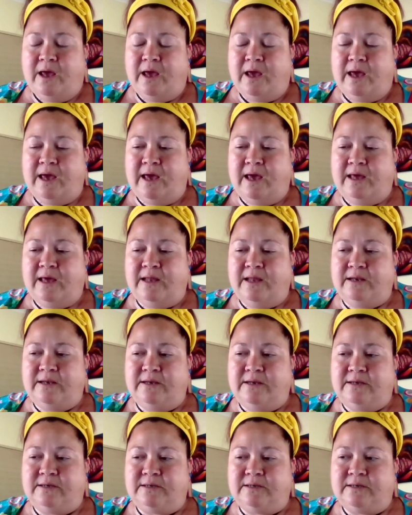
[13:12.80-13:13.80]

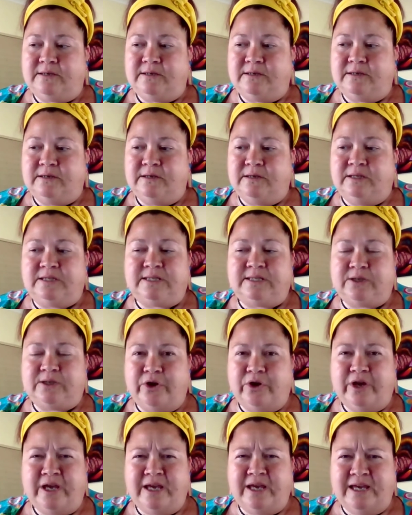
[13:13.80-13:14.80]
it's
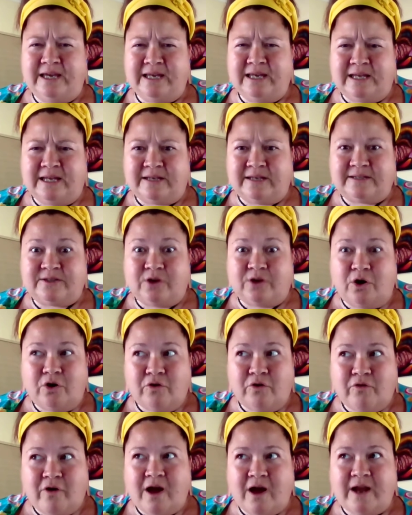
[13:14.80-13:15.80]
so healing,
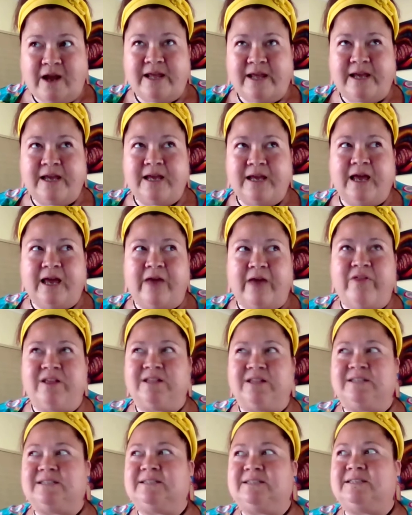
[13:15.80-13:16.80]
songwriting and then
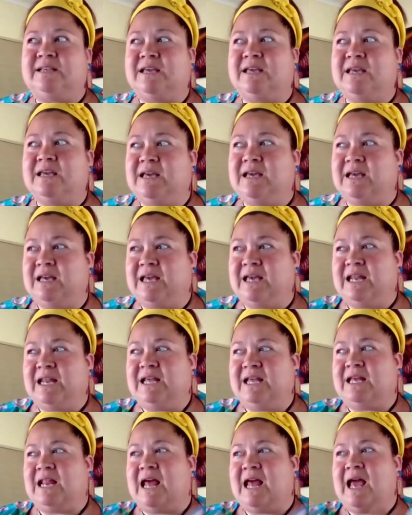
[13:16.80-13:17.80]
singing it, getting
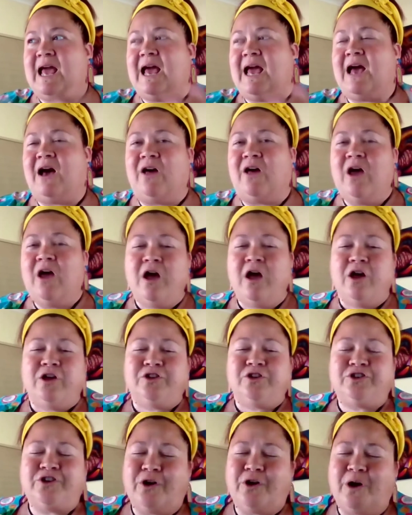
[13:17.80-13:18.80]
it out.
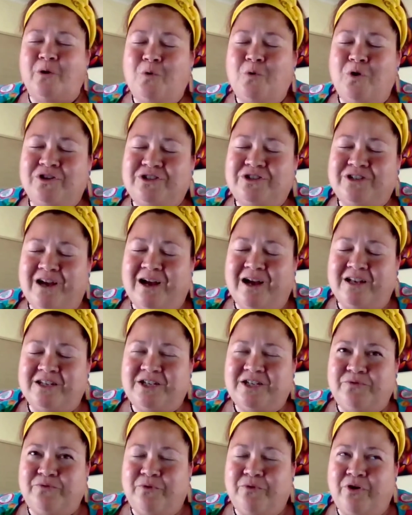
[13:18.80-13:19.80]
Do you know, I watched
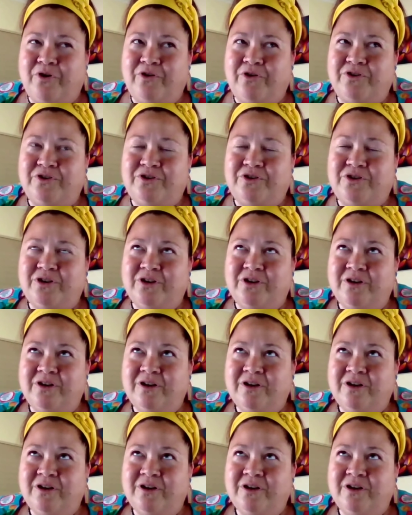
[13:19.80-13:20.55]
Archie Roach.